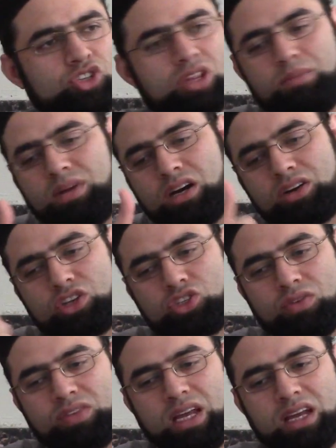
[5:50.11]
The makhraj
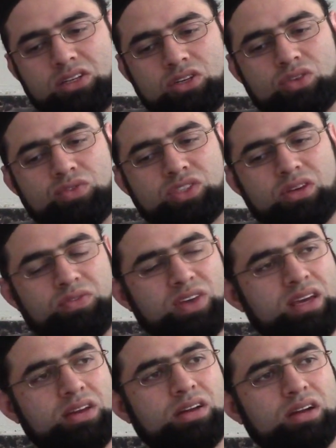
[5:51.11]
of the letters of
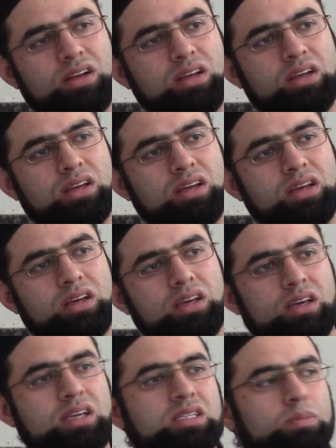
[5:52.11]
Safir
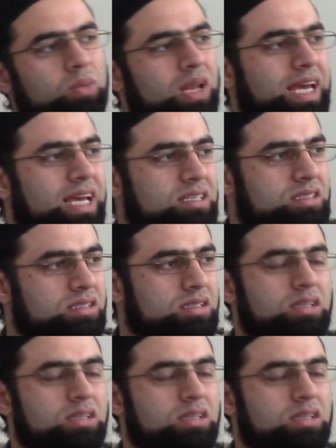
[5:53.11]
is placed,